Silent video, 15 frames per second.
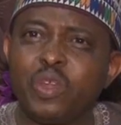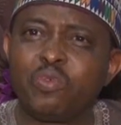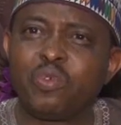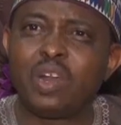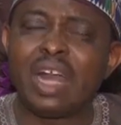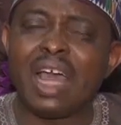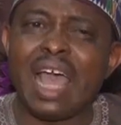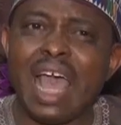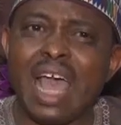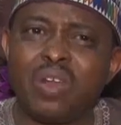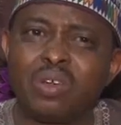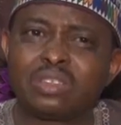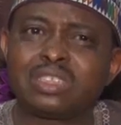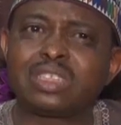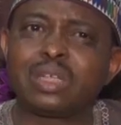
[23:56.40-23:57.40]
people are
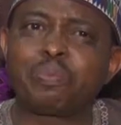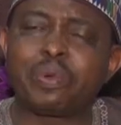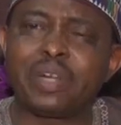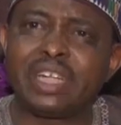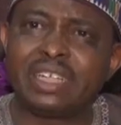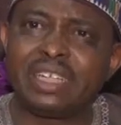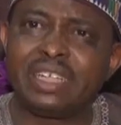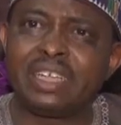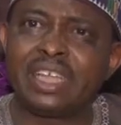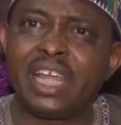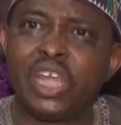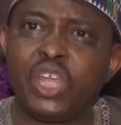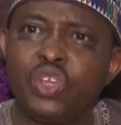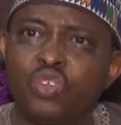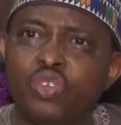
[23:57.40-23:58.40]
not separating
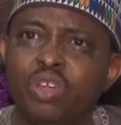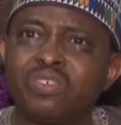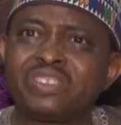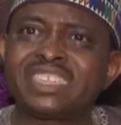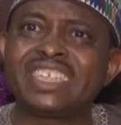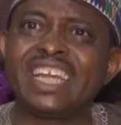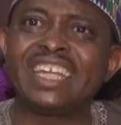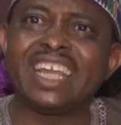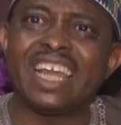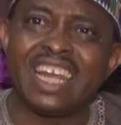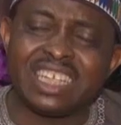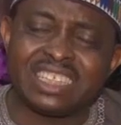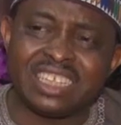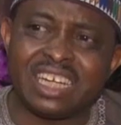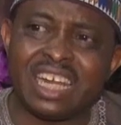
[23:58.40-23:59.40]
the issue of state
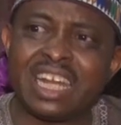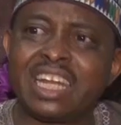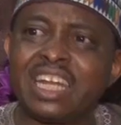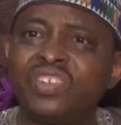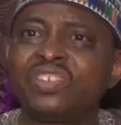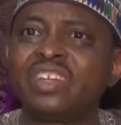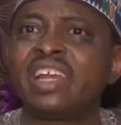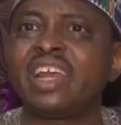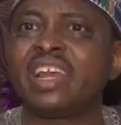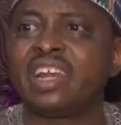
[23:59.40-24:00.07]
election and national